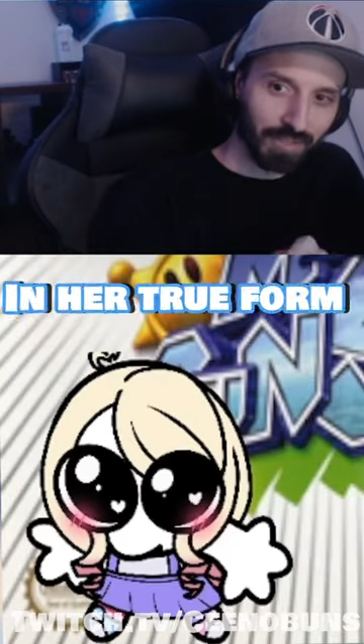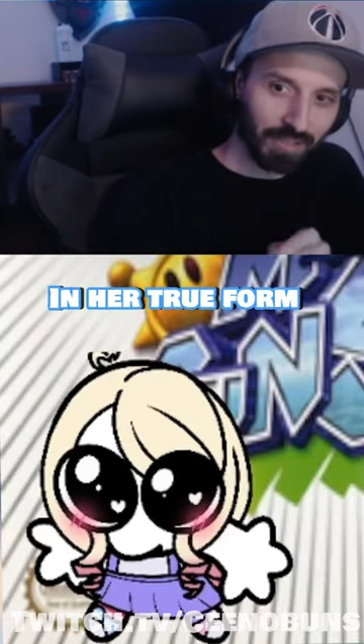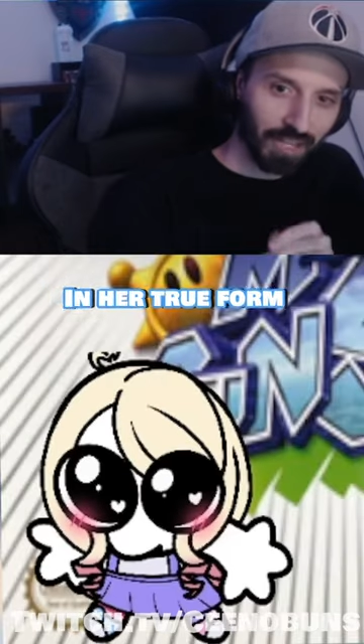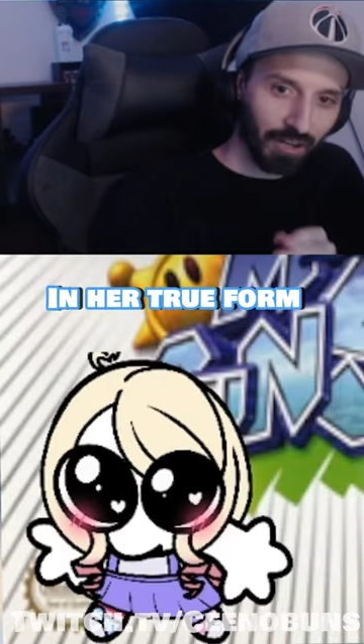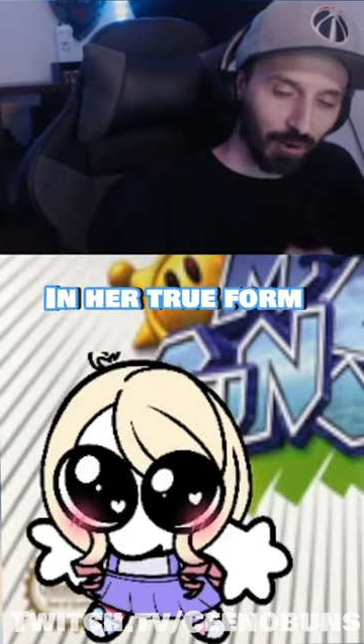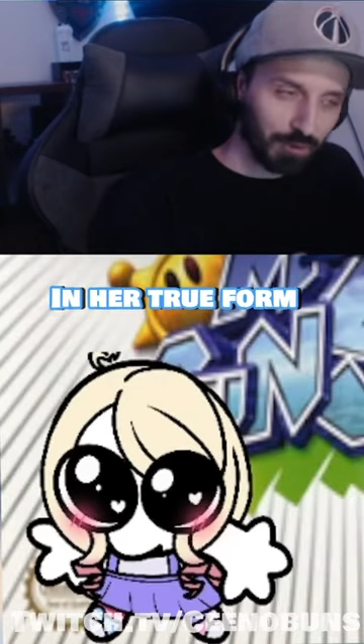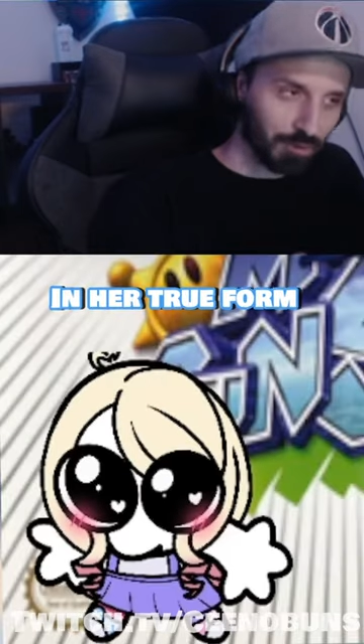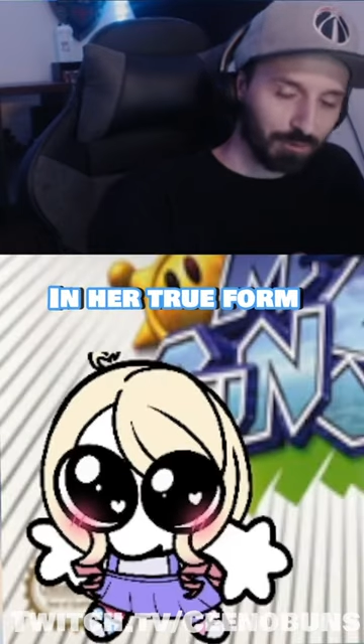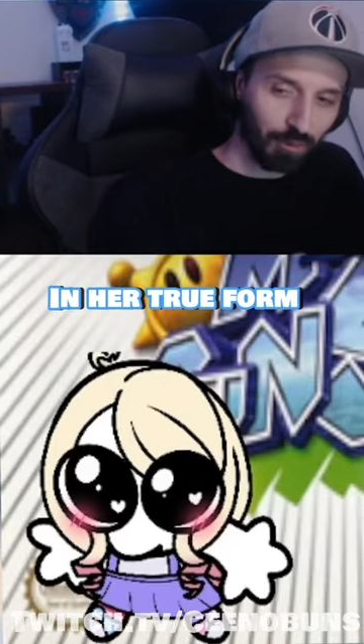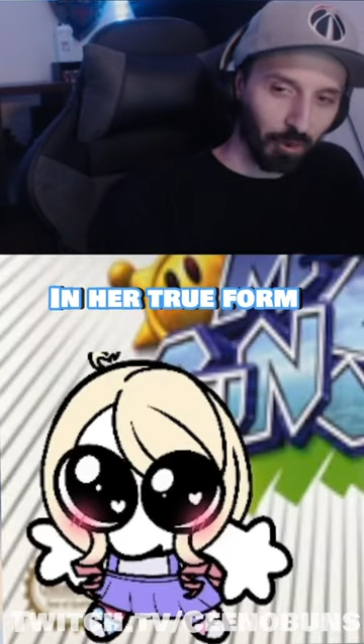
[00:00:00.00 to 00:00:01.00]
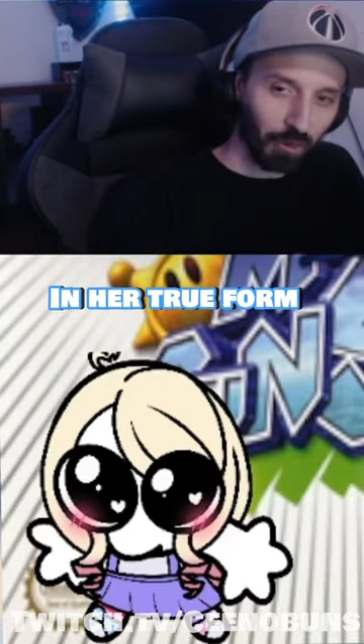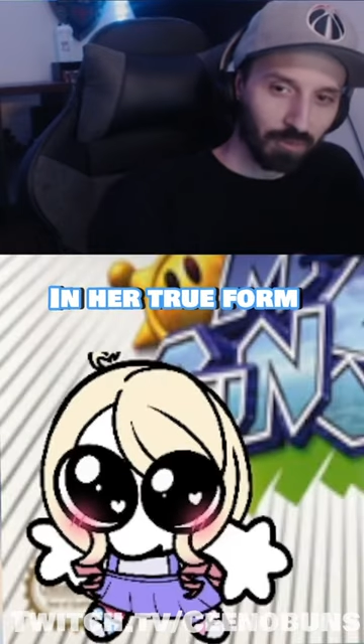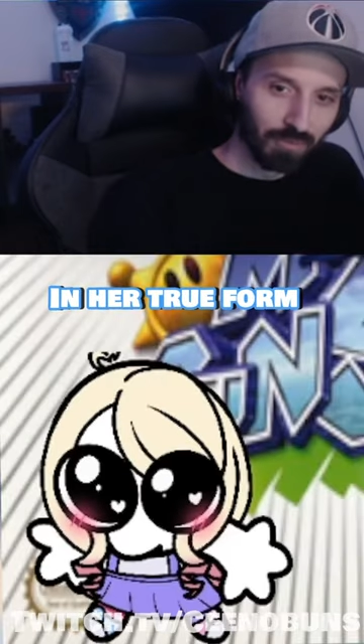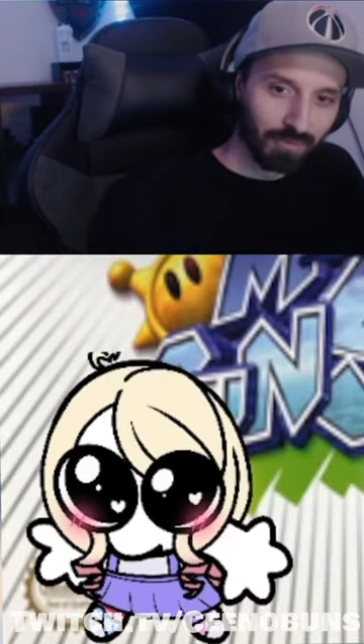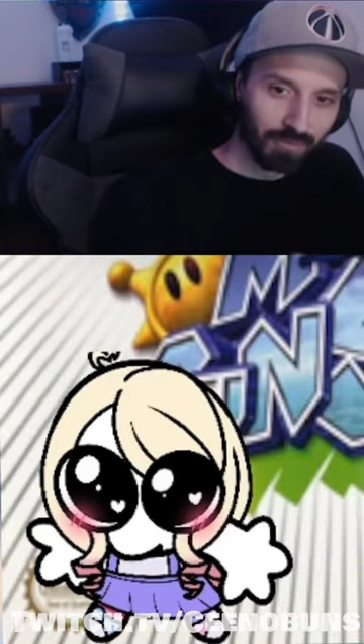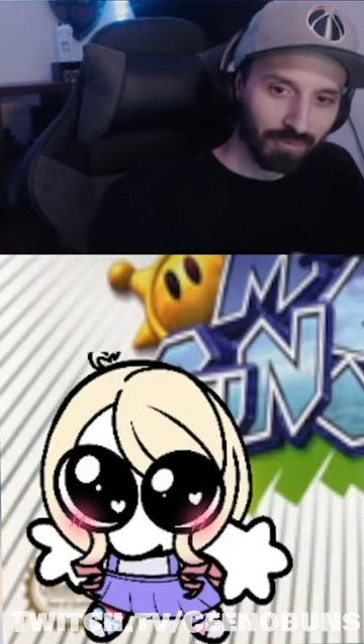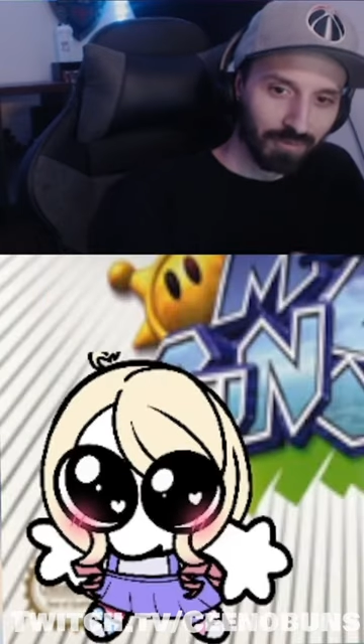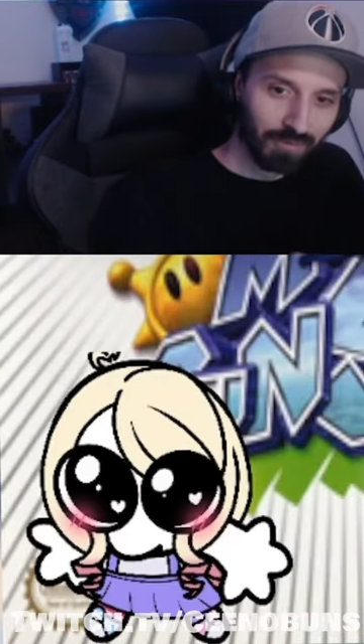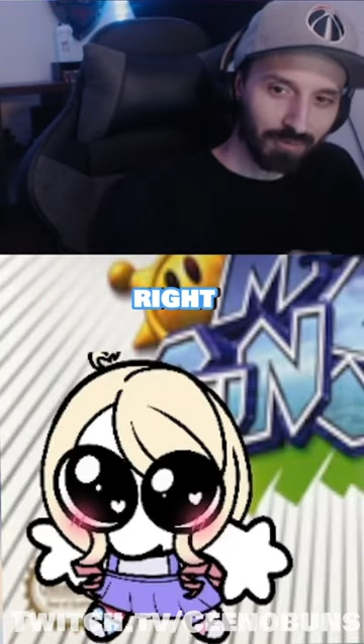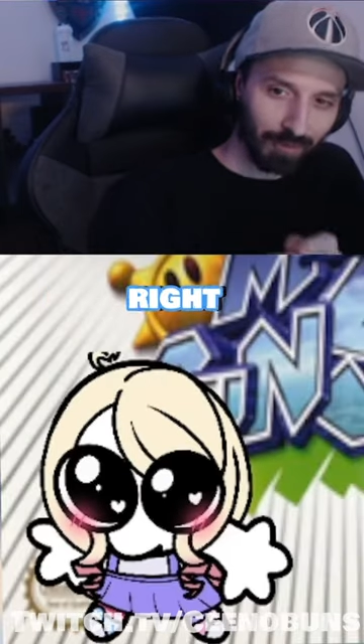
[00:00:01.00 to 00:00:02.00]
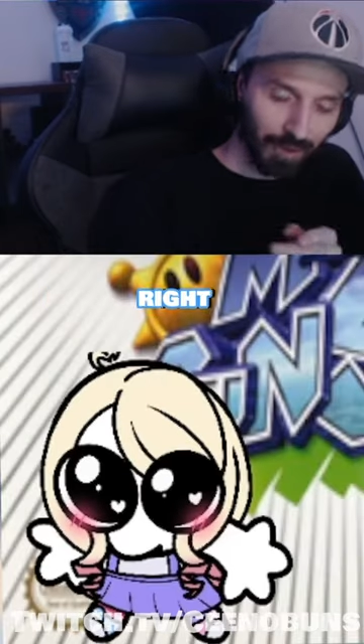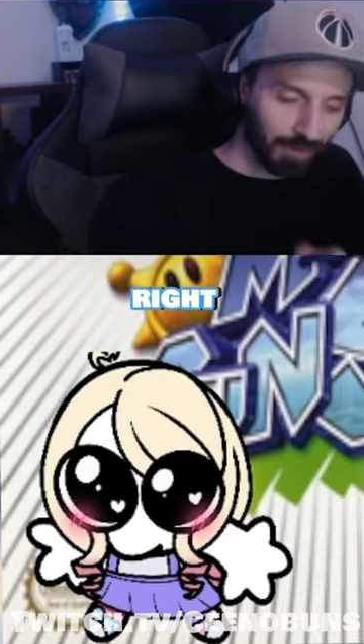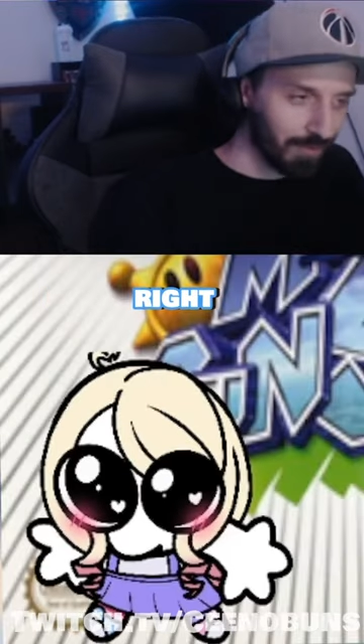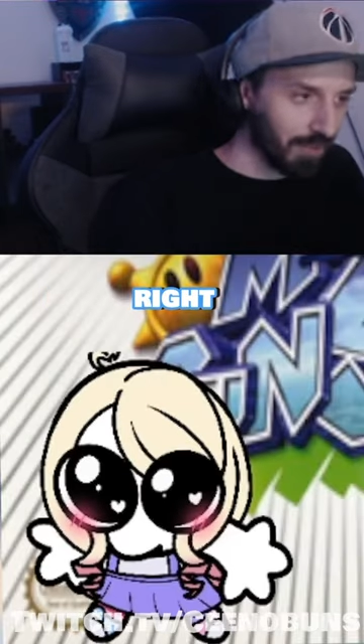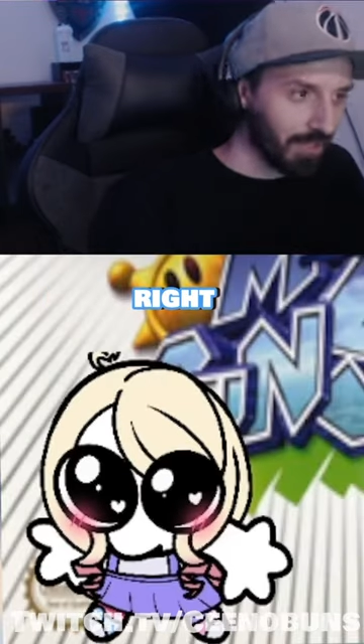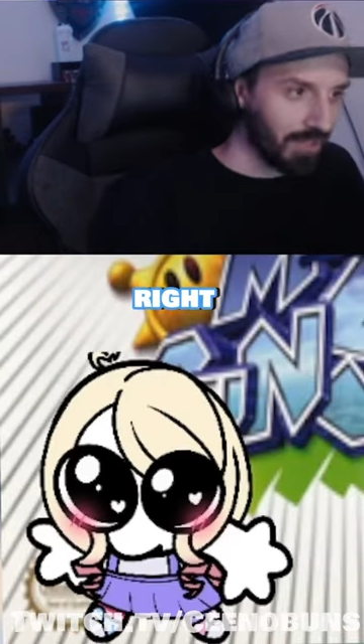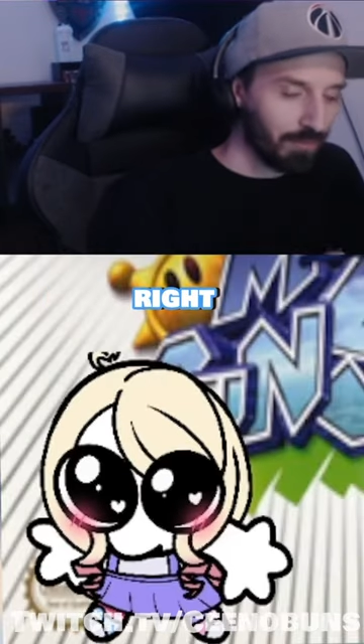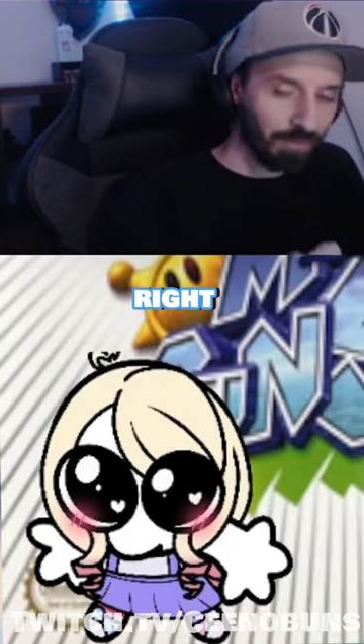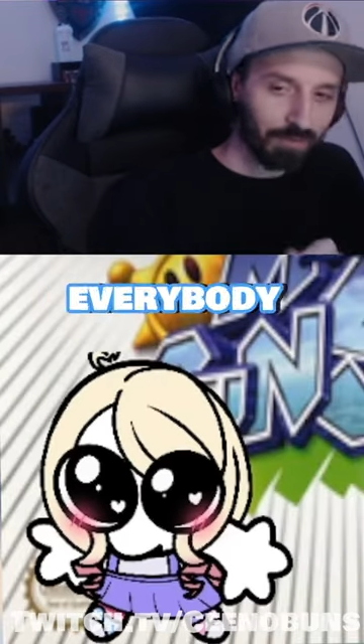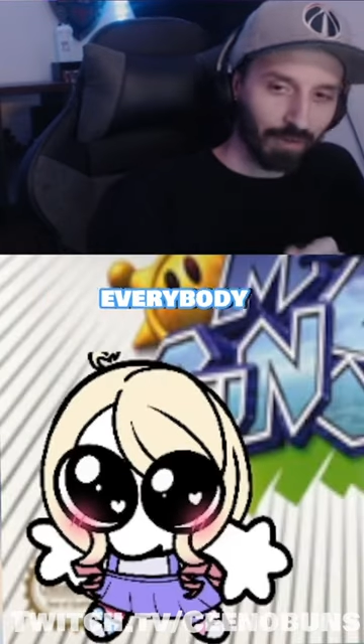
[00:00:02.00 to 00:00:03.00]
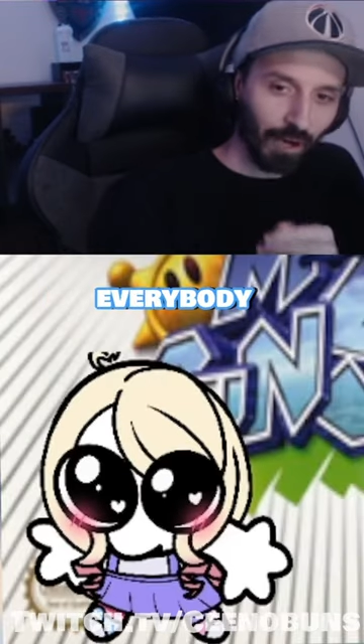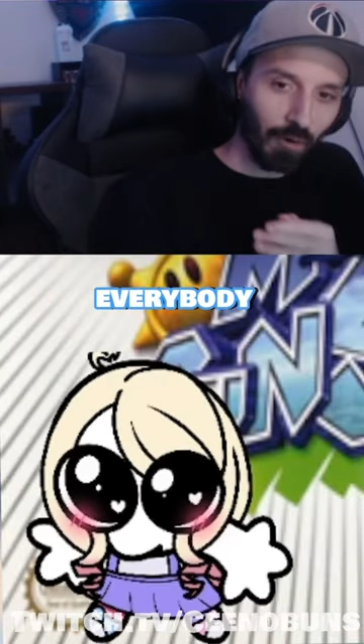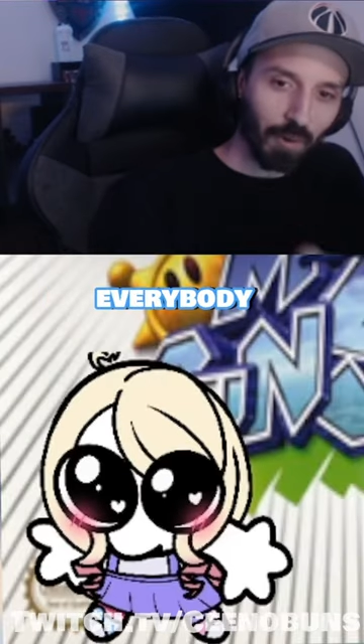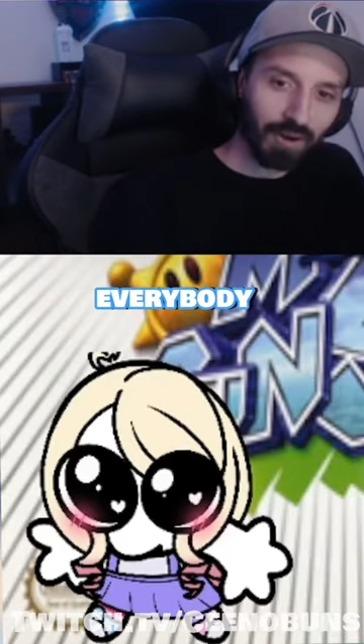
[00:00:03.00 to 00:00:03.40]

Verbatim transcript: in her true form, right? Everybody,